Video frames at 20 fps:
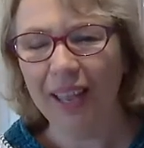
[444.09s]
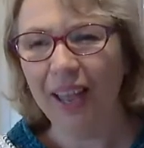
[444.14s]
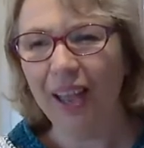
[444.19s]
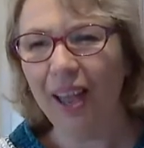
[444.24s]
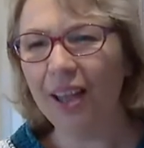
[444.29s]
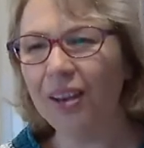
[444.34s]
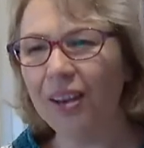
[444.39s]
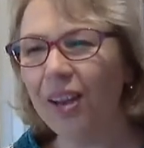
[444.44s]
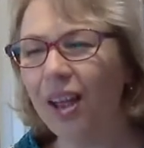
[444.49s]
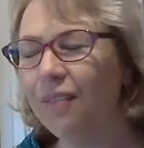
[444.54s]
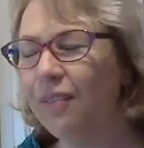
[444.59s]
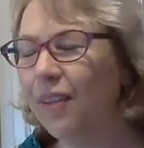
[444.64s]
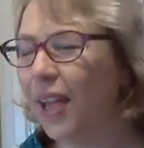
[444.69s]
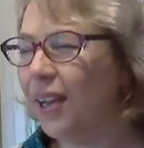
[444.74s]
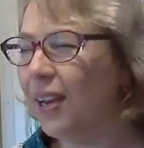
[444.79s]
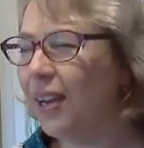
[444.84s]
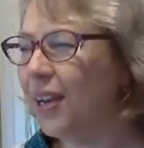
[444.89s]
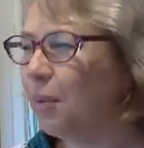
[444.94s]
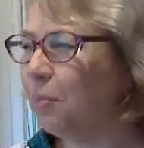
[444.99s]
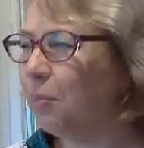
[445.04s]
I've
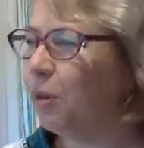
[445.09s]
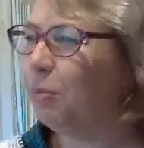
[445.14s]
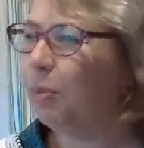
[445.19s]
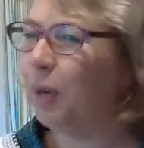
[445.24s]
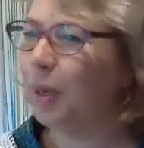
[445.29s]
had a number of